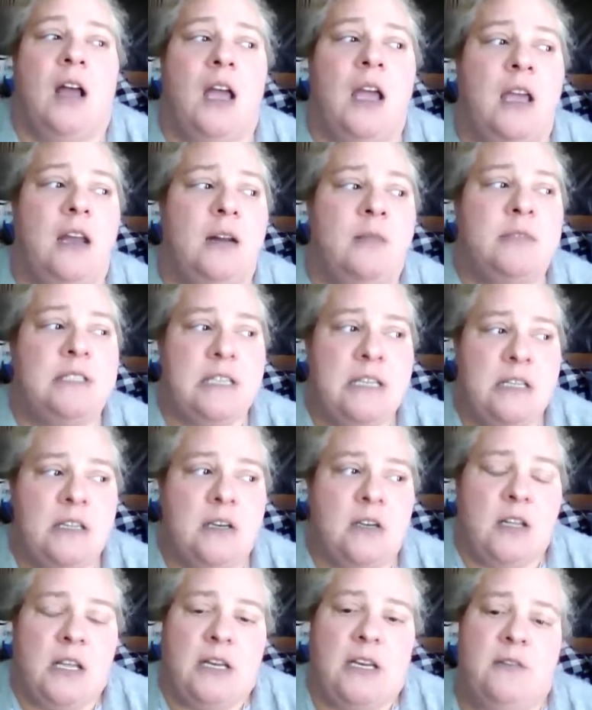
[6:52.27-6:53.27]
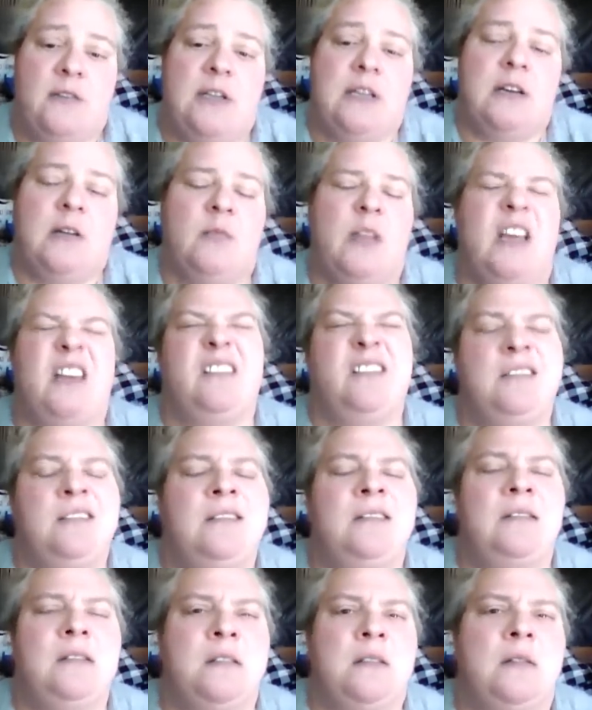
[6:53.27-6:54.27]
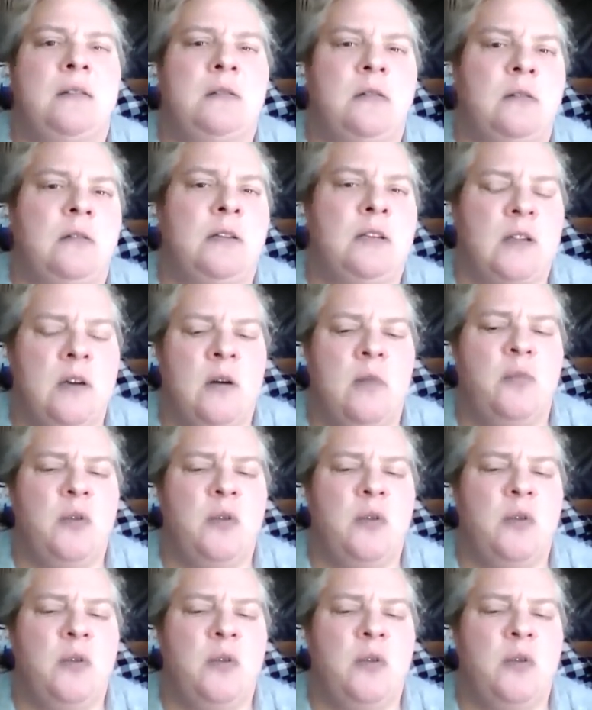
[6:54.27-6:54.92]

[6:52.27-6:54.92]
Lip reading: And I'm sitting there that evening and I'm like, you know,